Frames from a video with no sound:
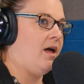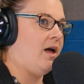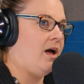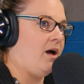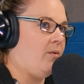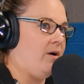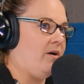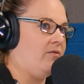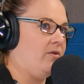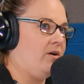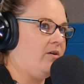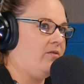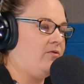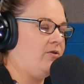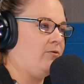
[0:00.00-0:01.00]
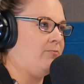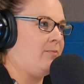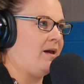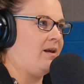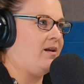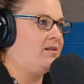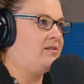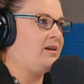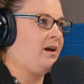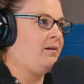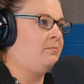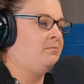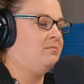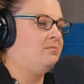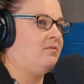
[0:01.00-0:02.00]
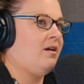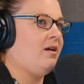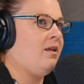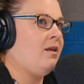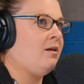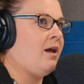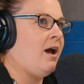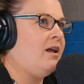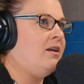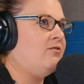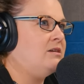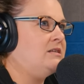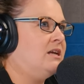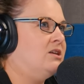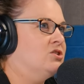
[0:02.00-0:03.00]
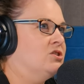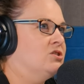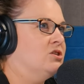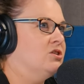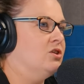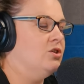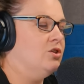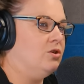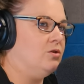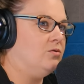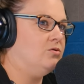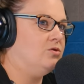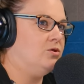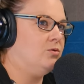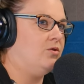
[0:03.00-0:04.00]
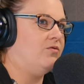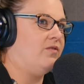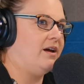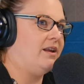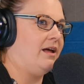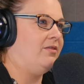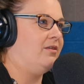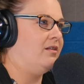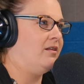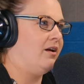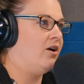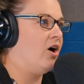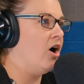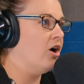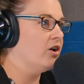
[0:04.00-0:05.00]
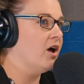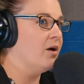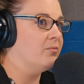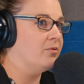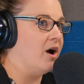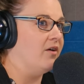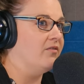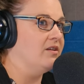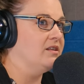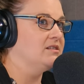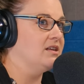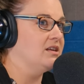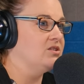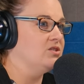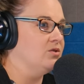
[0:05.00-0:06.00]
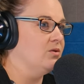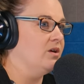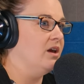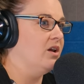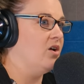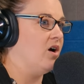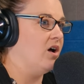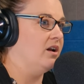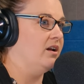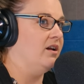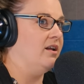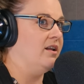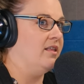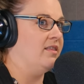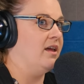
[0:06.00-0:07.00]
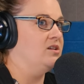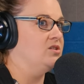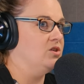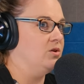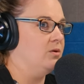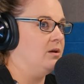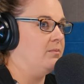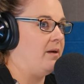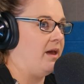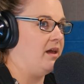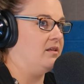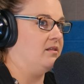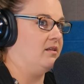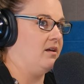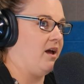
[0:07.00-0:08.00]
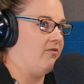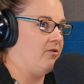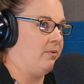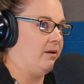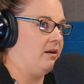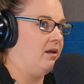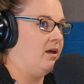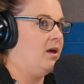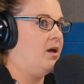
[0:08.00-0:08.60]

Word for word: However, if you've paid any kind of attention to the news, you will find out that there are nonprofits that do get audited, and they do end up paying the government